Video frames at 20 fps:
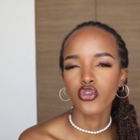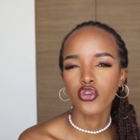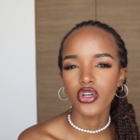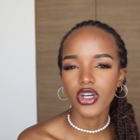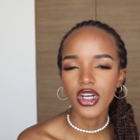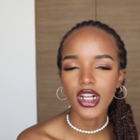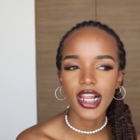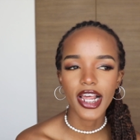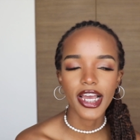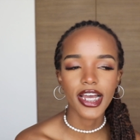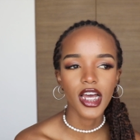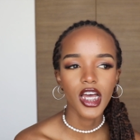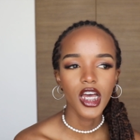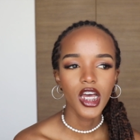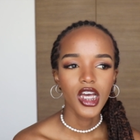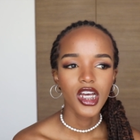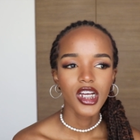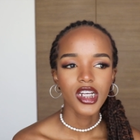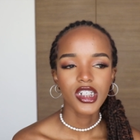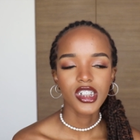good like
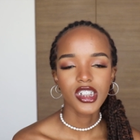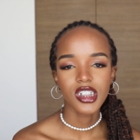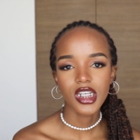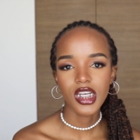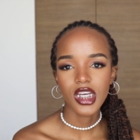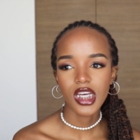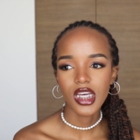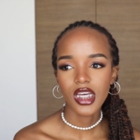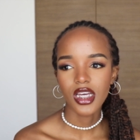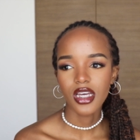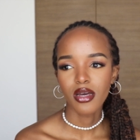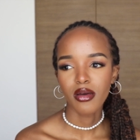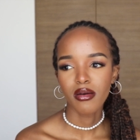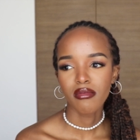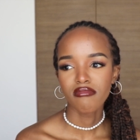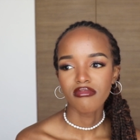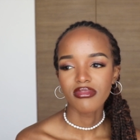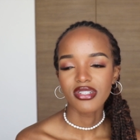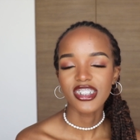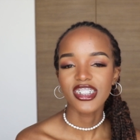she
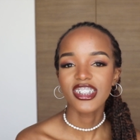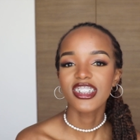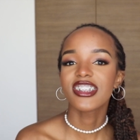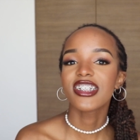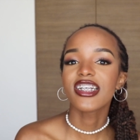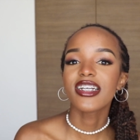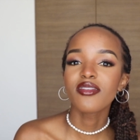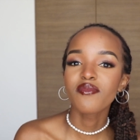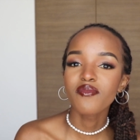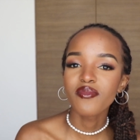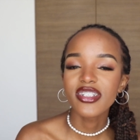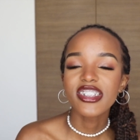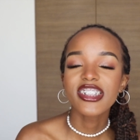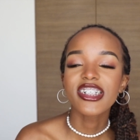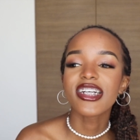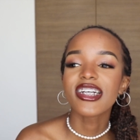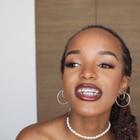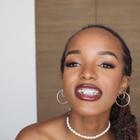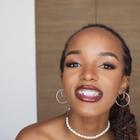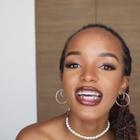she
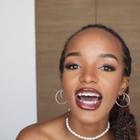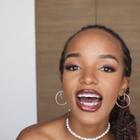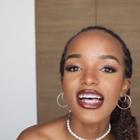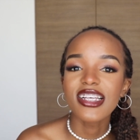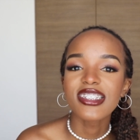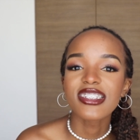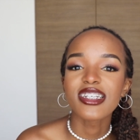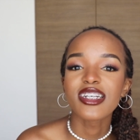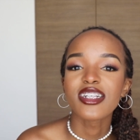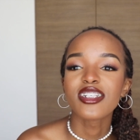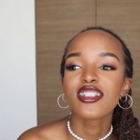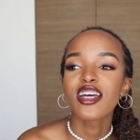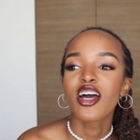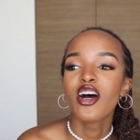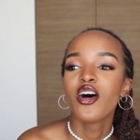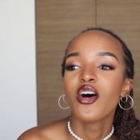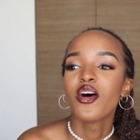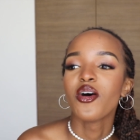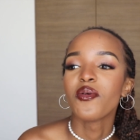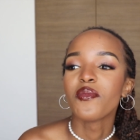she doesn't
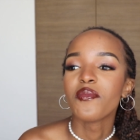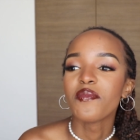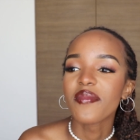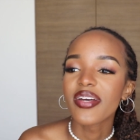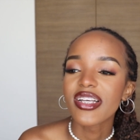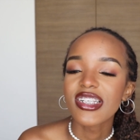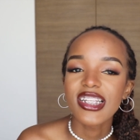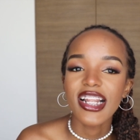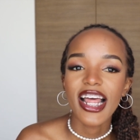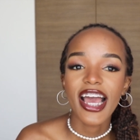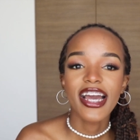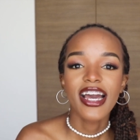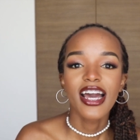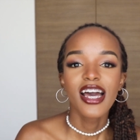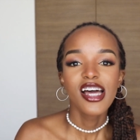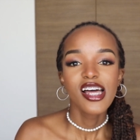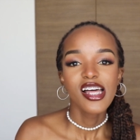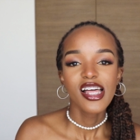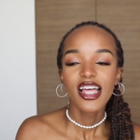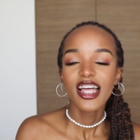miss like
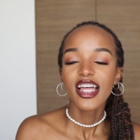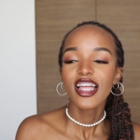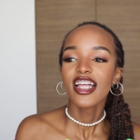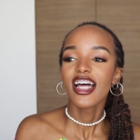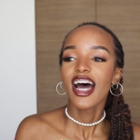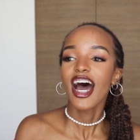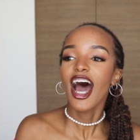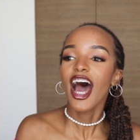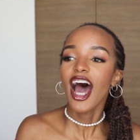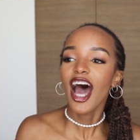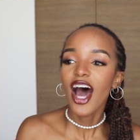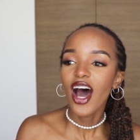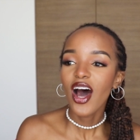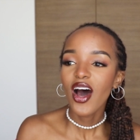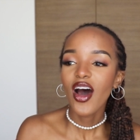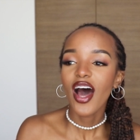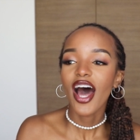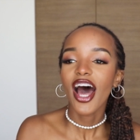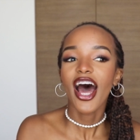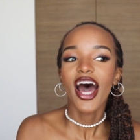
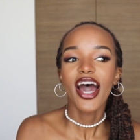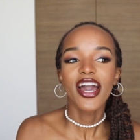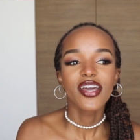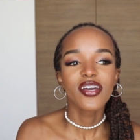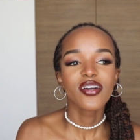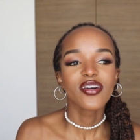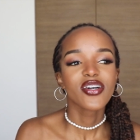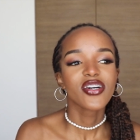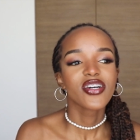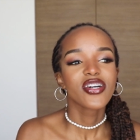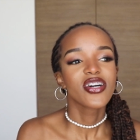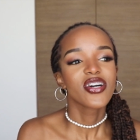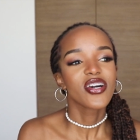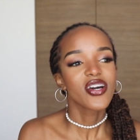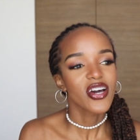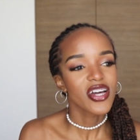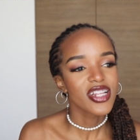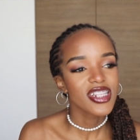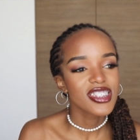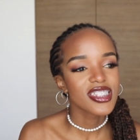how are you
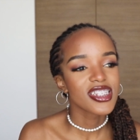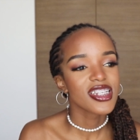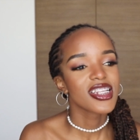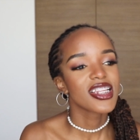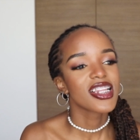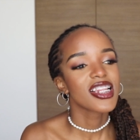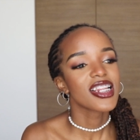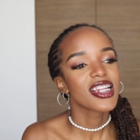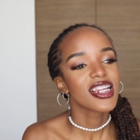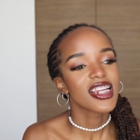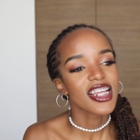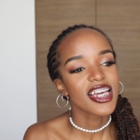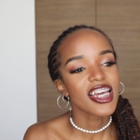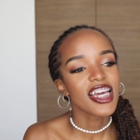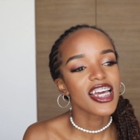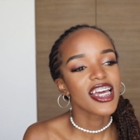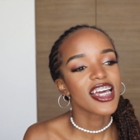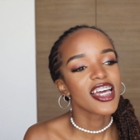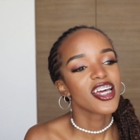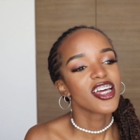
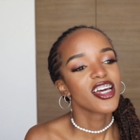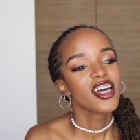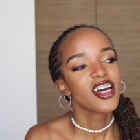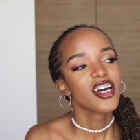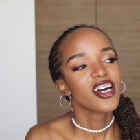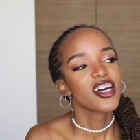constantly